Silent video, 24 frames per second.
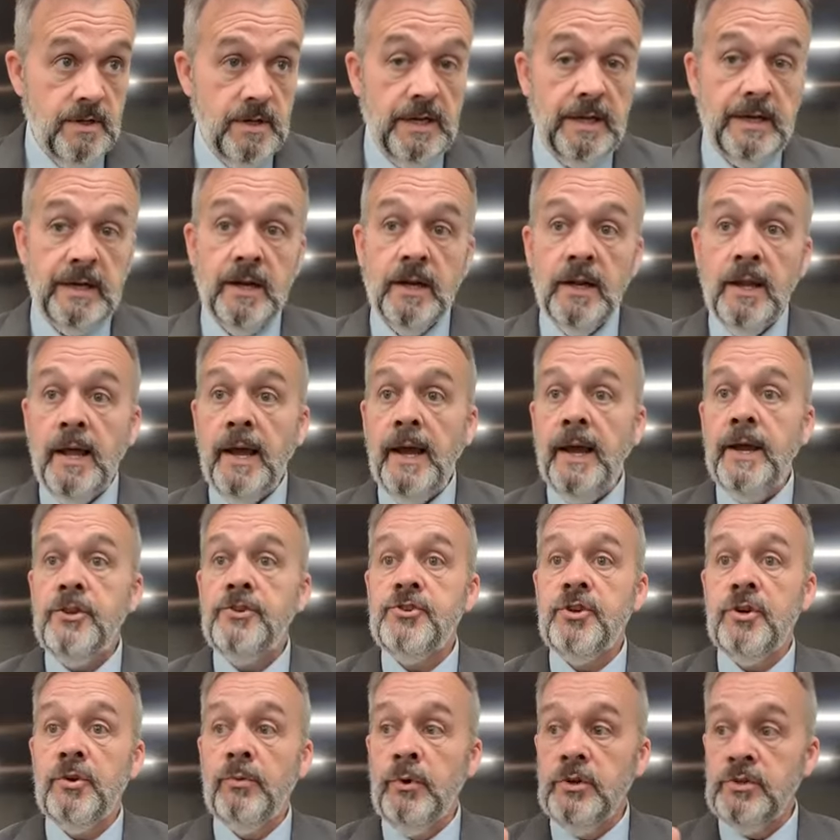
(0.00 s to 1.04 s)
And
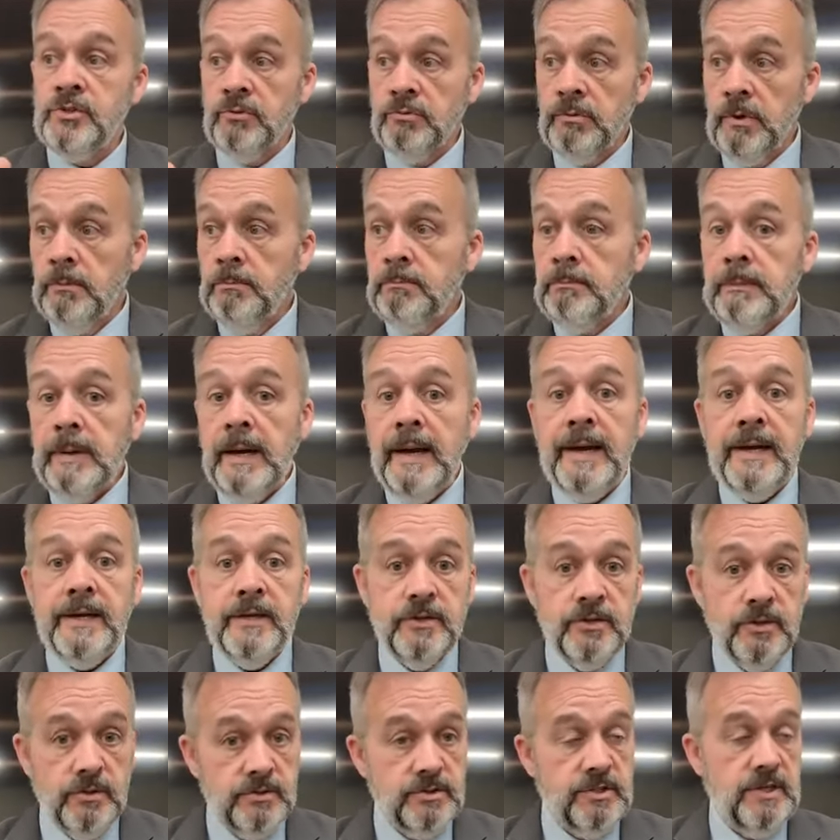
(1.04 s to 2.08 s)
Elijah was a
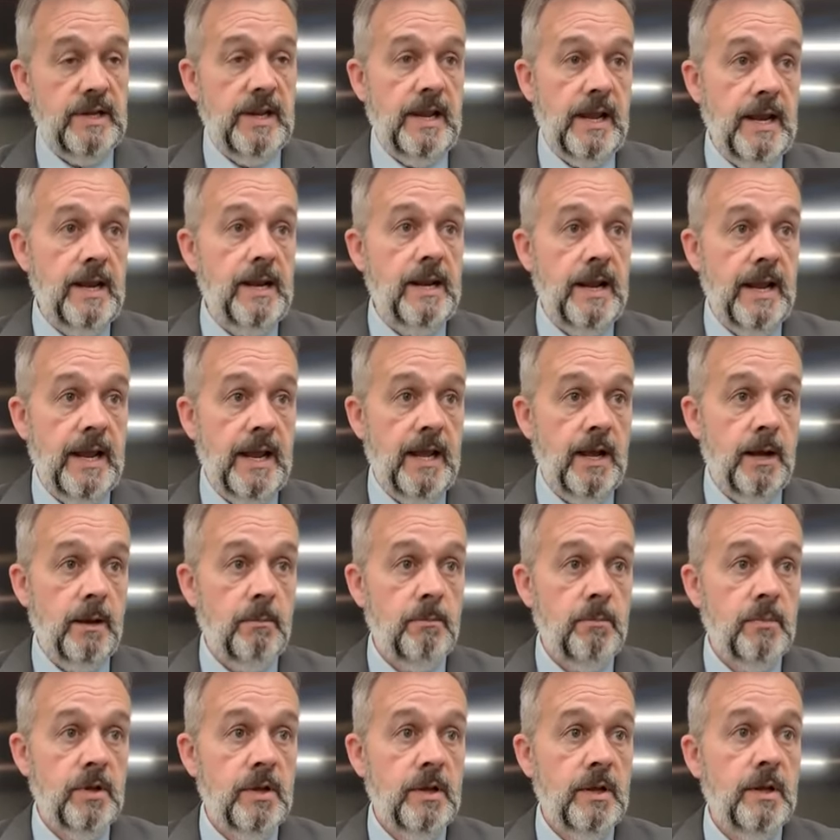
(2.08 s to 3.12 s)
reminder to
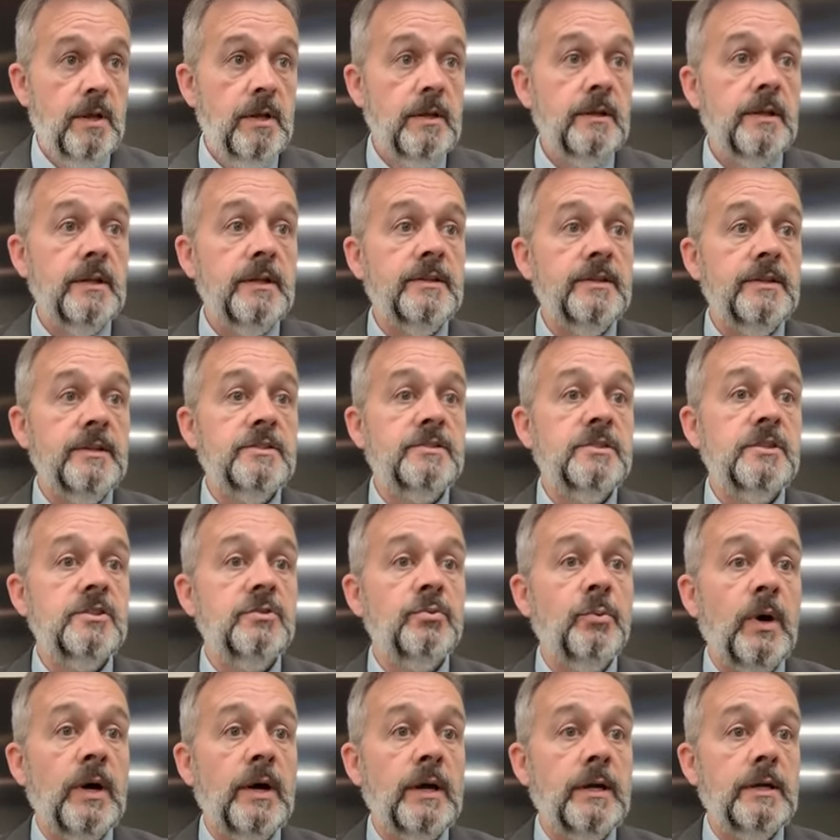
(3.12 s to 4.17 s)
Ahab that this
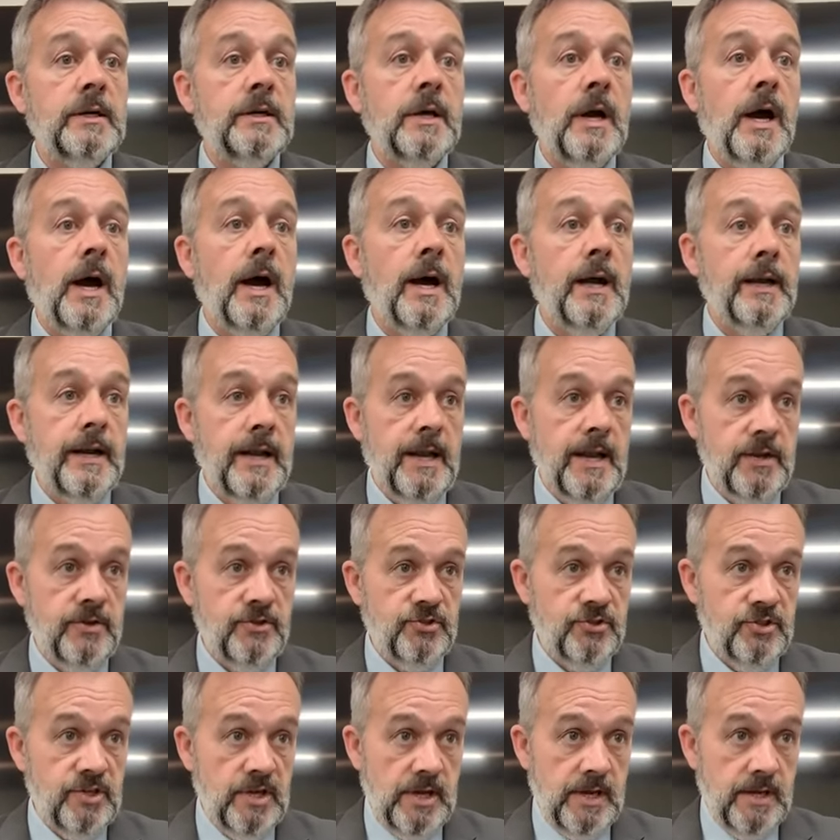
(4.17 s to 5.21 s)
is what God
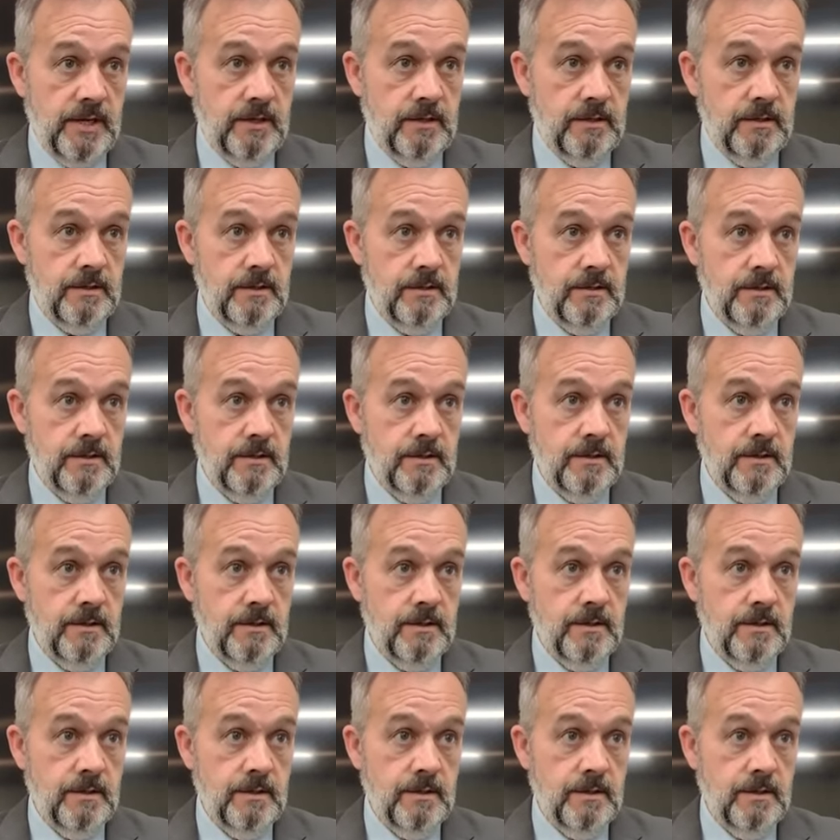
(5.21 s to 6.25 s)
has done.
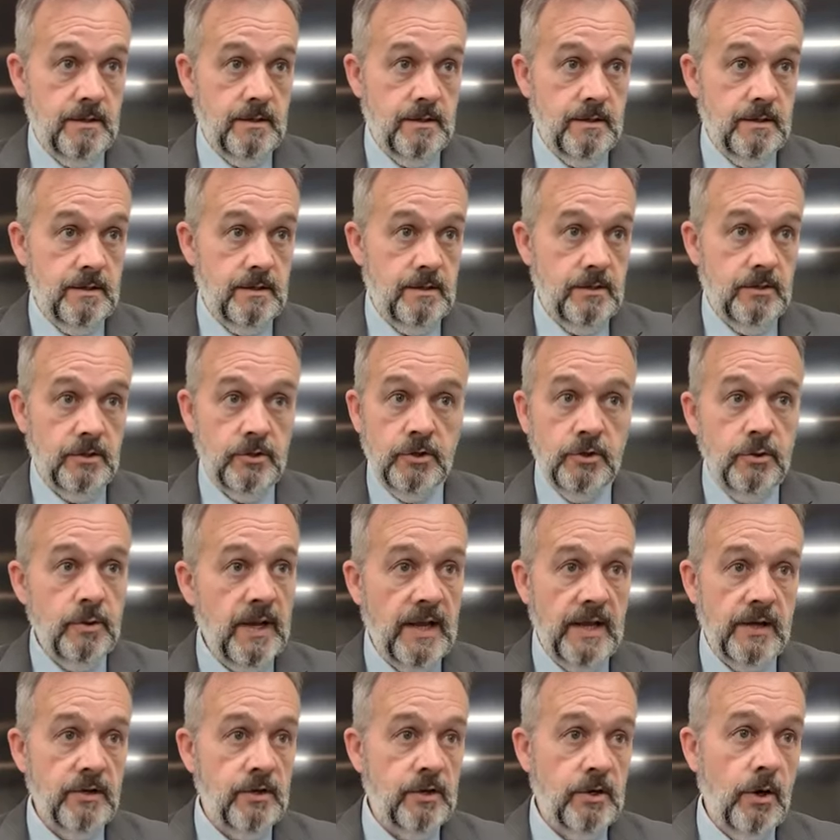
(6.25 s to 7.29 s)
You
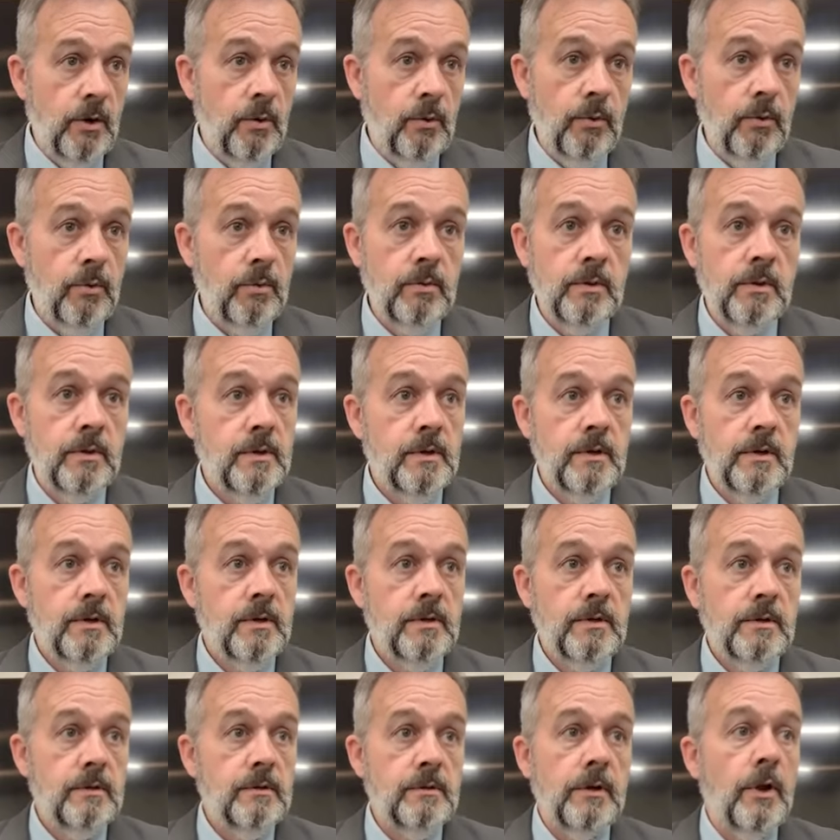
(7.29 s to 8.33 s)
had no,
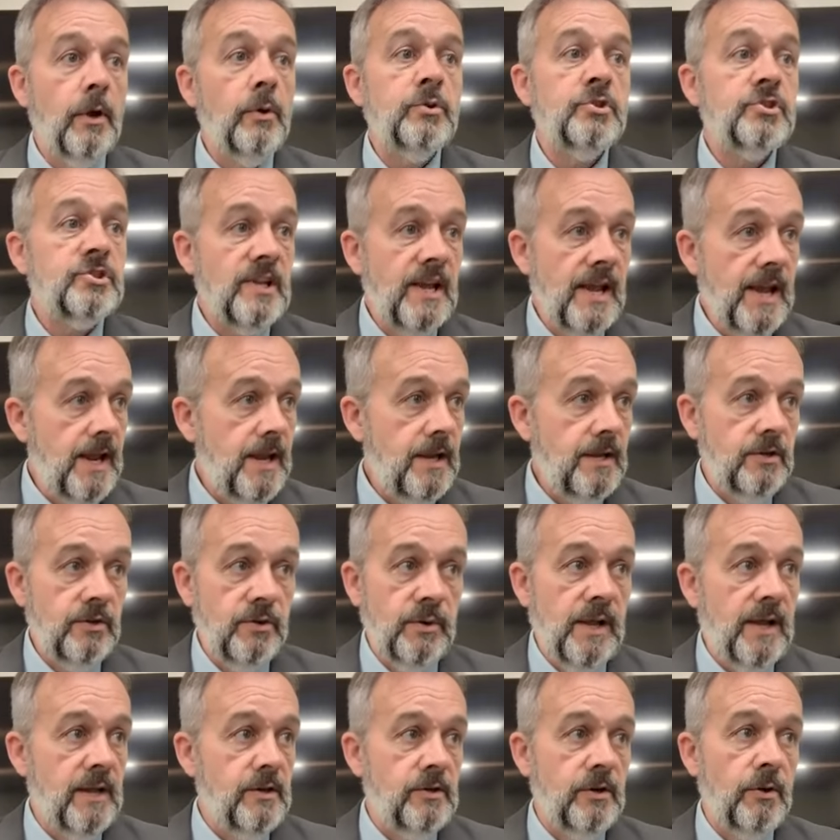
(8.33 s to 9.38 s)
no say,
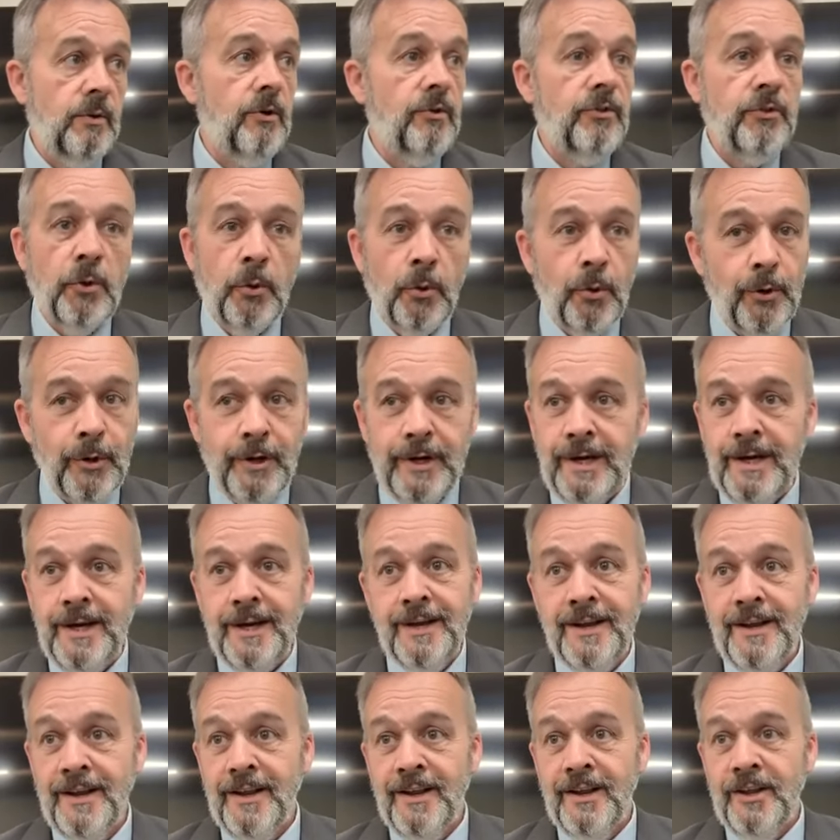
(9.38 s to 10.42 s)
you had no authority,
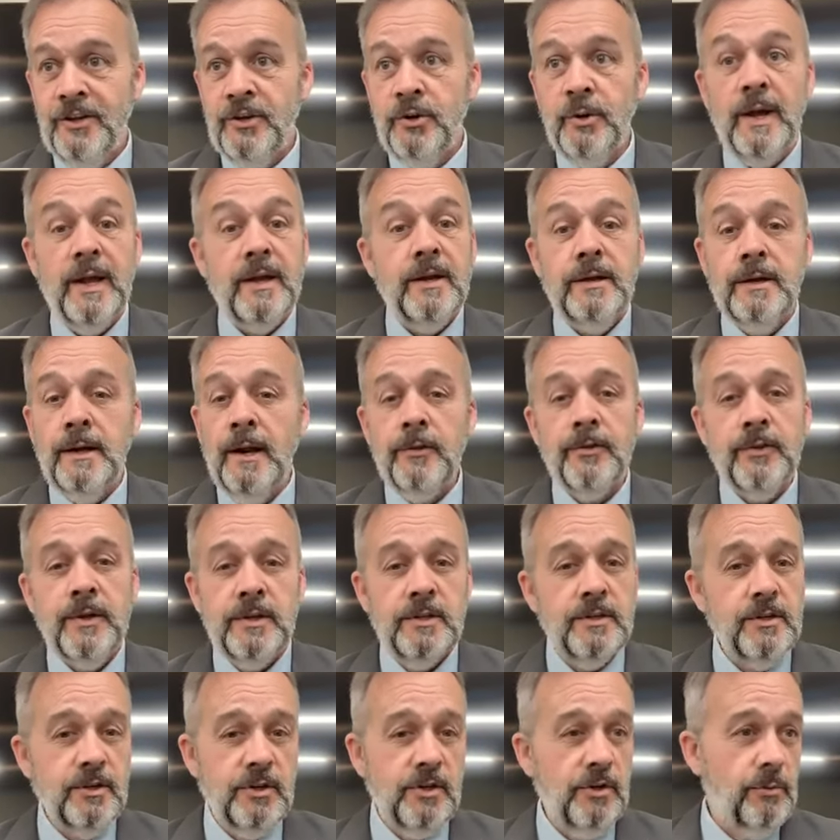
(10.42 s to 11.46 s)
you had
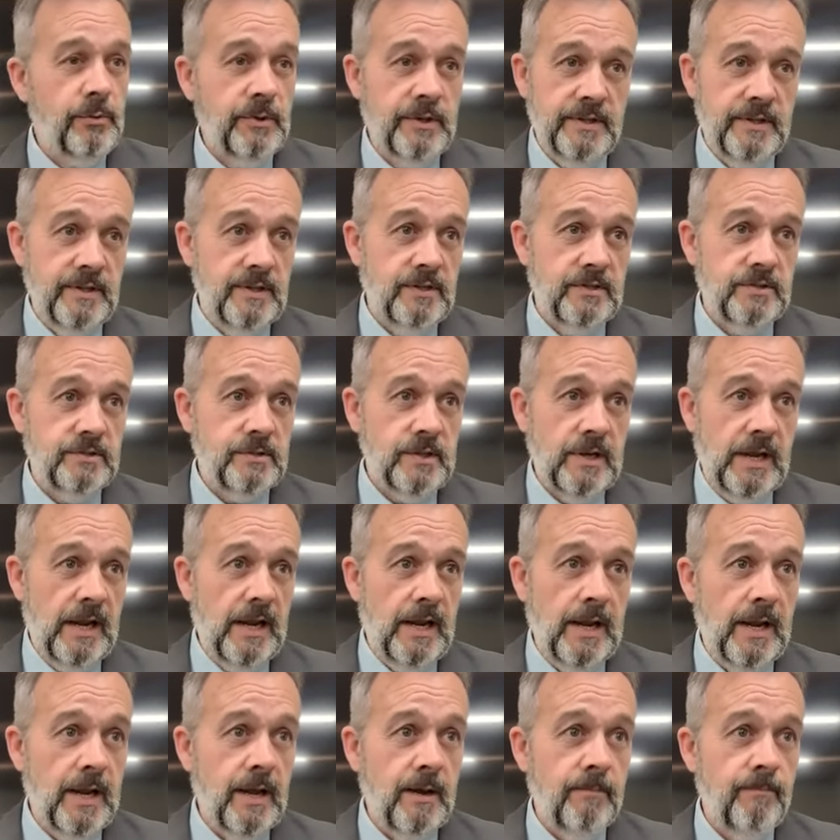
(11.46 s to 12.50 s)
nothing to do with this,
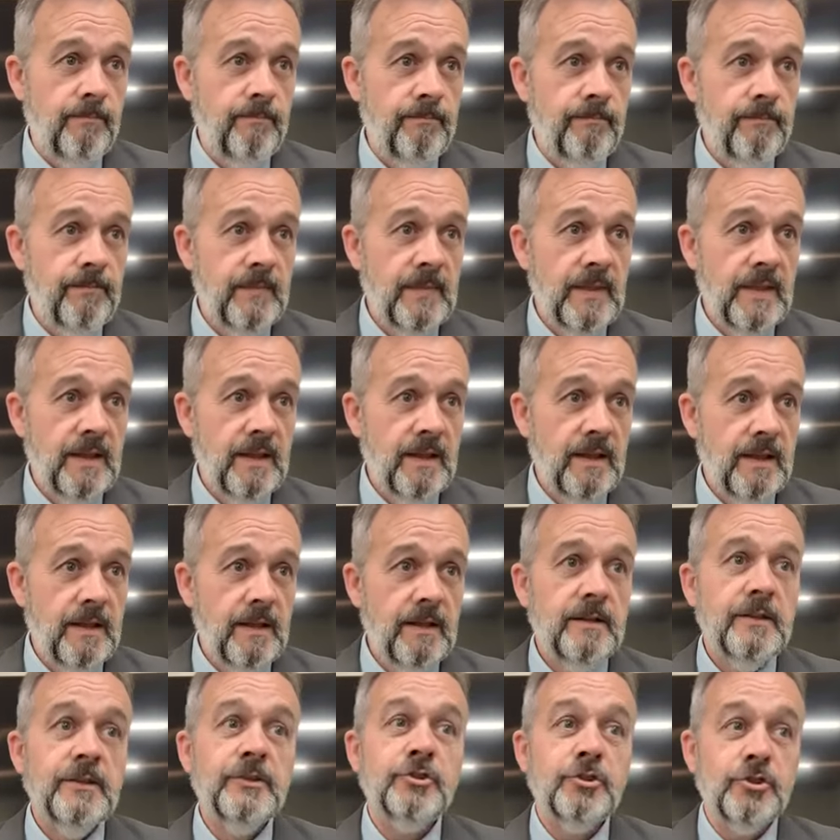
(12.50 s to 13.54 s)
Ahab.
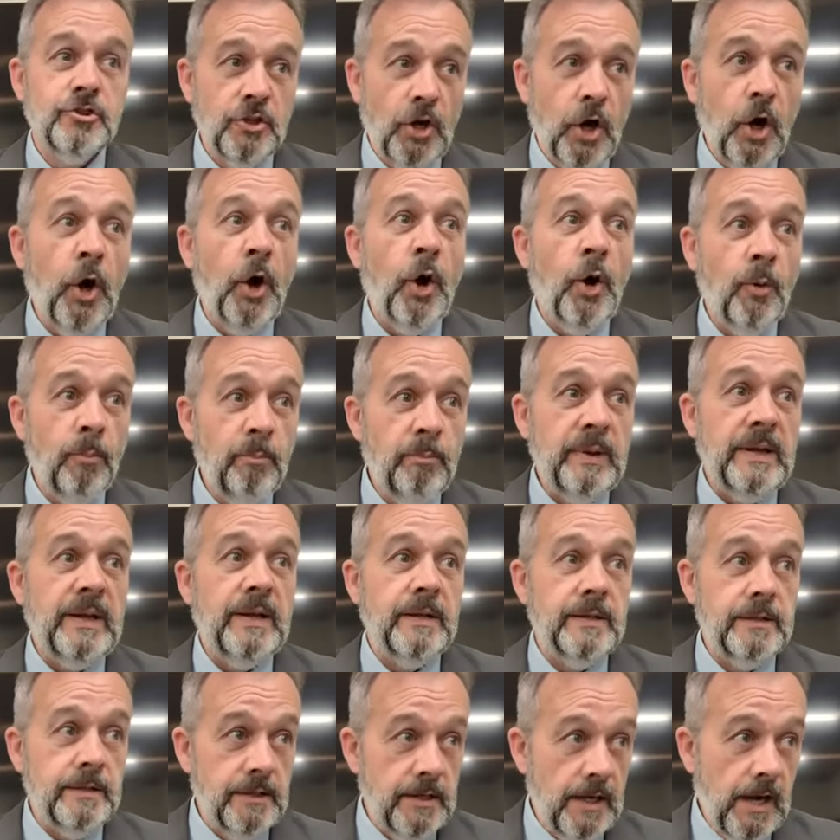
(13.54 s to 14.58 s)
This has all
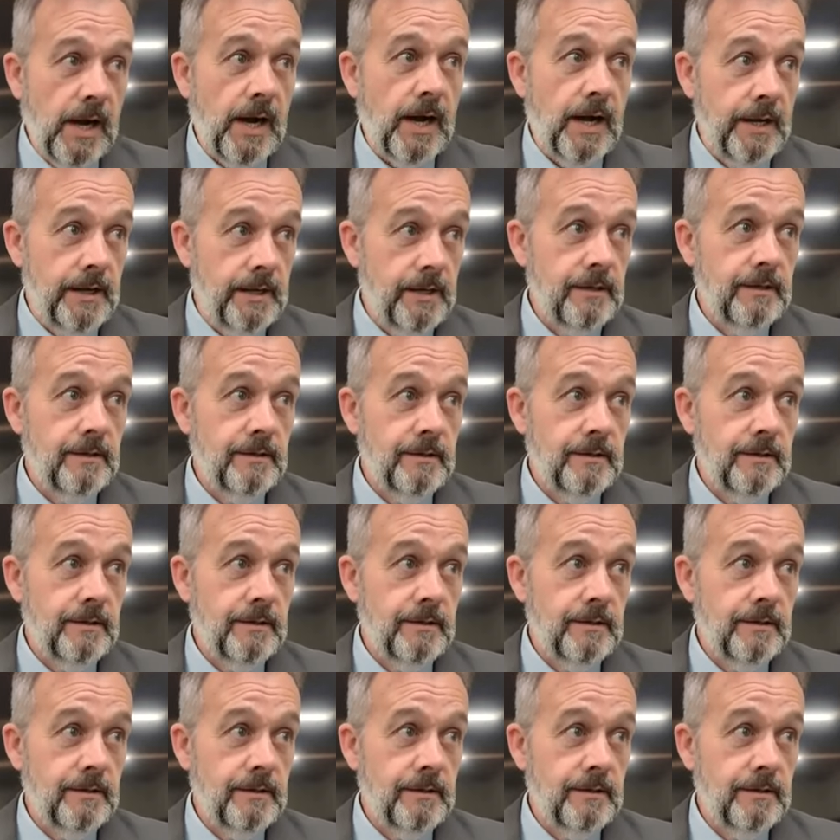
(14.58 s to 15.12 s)
been God.